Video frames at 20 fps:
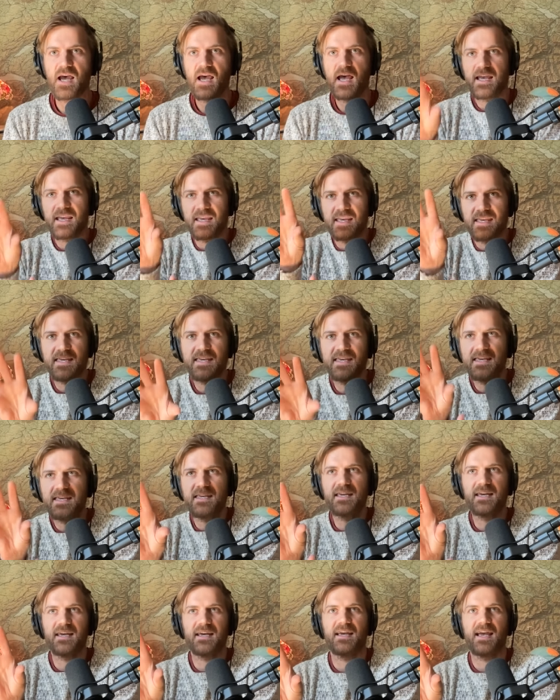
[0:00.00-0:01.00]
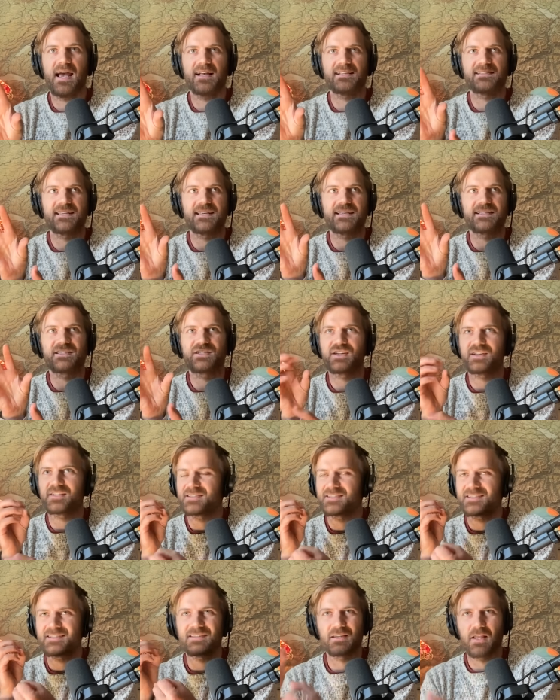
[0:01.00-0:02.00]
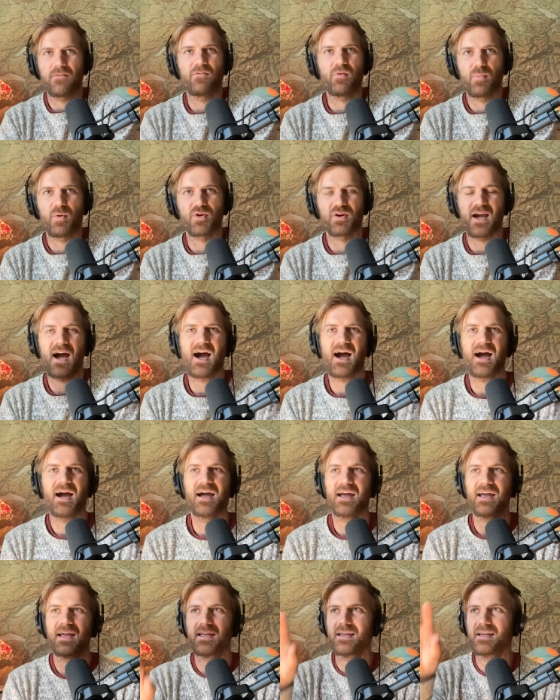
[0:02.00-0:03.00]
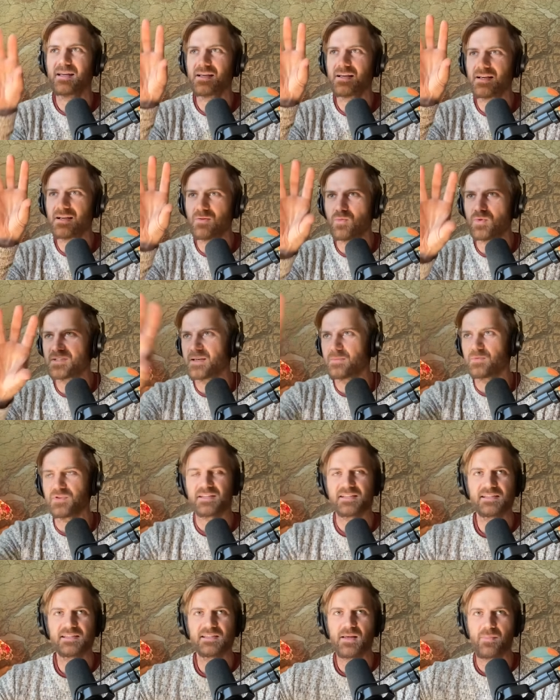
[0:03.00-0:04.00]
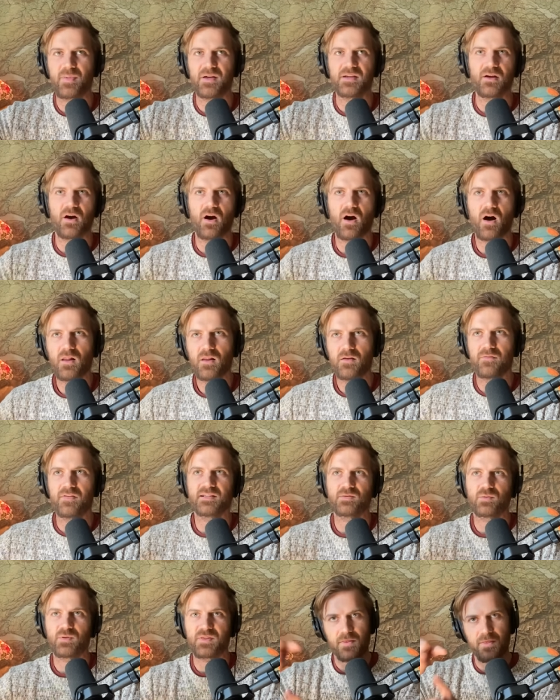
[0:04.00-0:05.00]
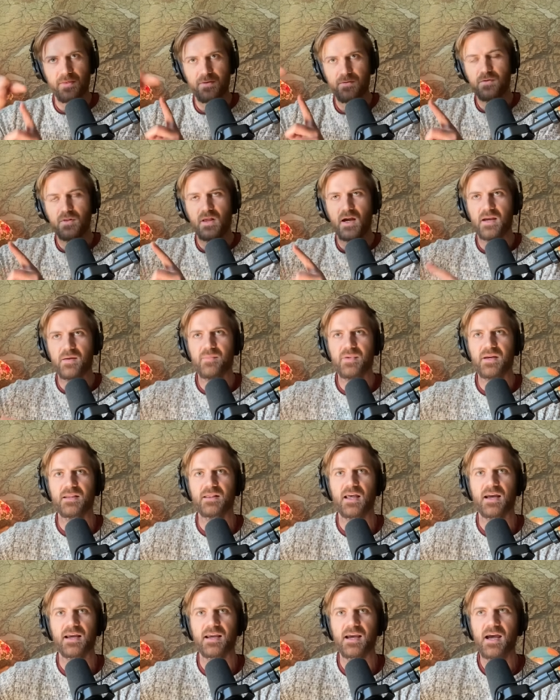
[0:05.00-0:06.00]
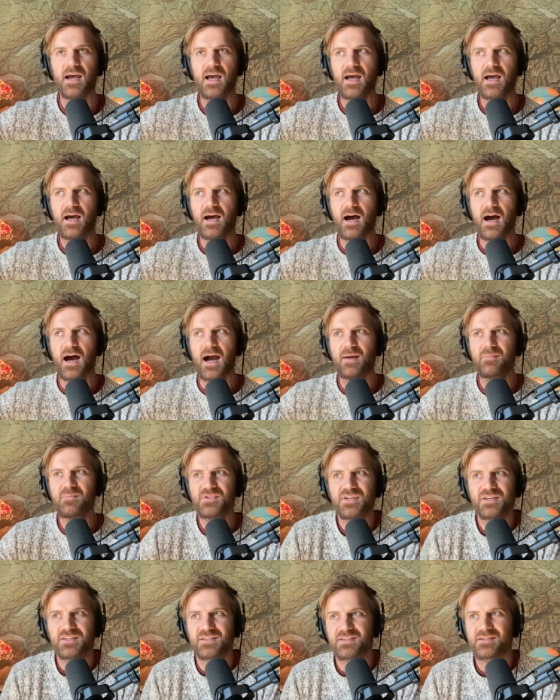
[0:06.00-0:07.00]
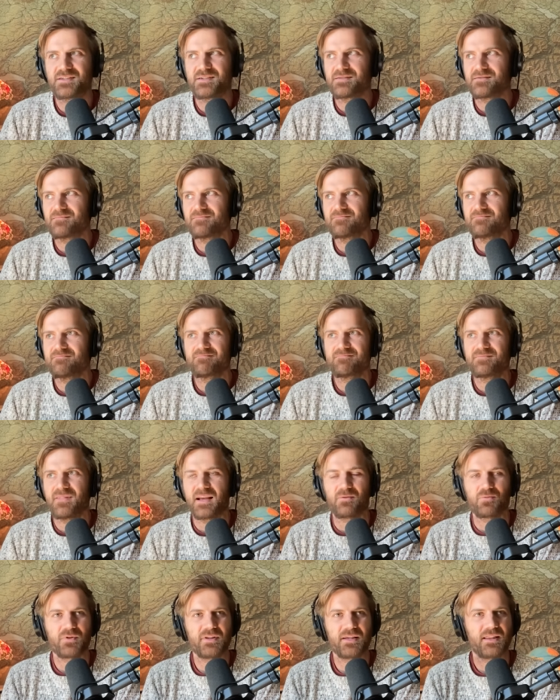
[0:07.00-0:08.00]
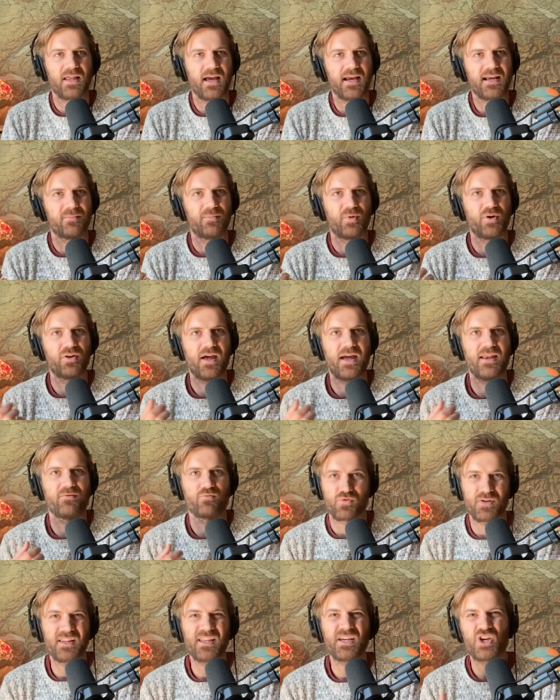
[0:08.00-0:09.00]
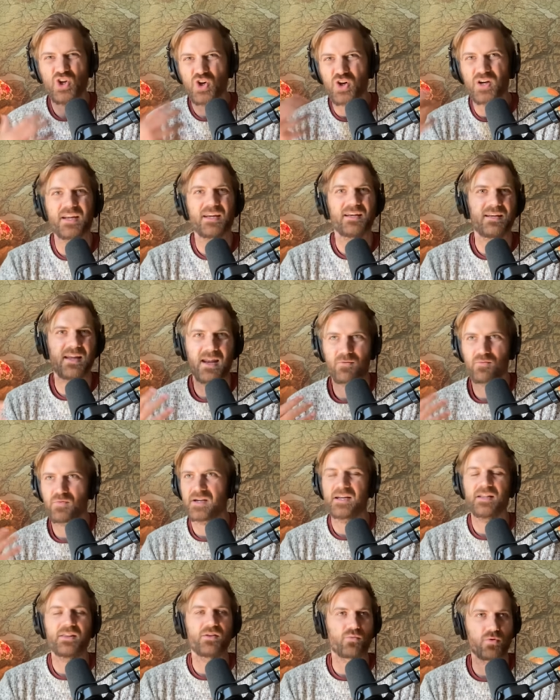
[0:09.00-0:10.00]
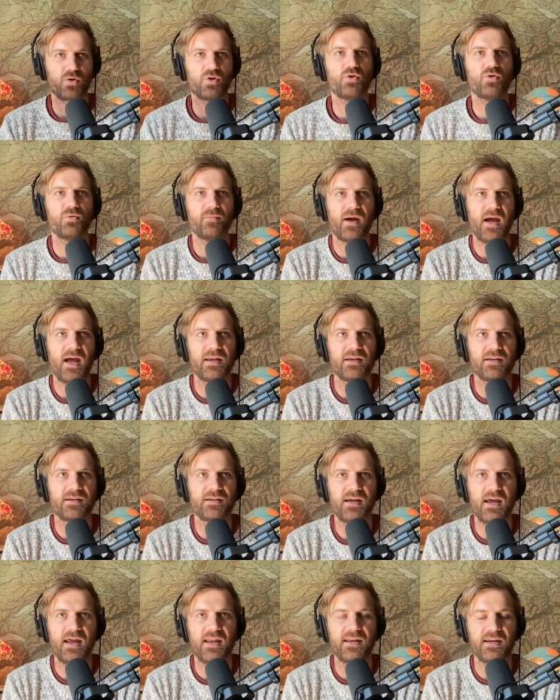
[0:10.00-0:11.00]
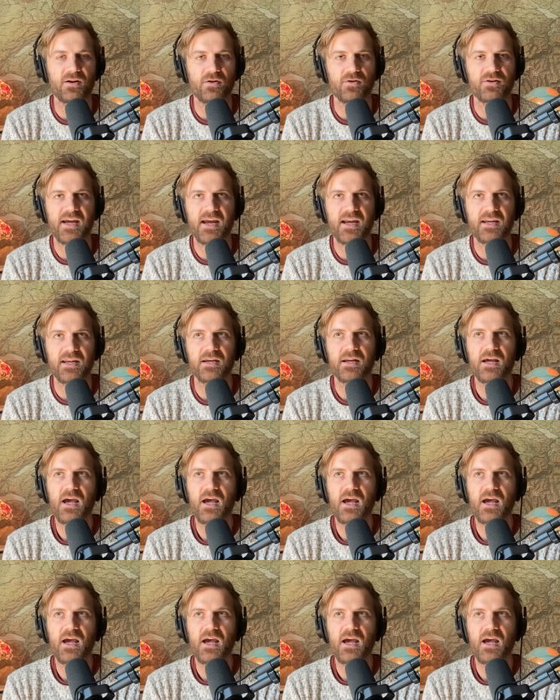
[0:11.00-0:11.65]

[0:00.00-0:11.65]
He, as this just lovable guy, was able to slip into all of this with the through line being like, I'm just like really likable and really good at, at reading the room and and entertaining.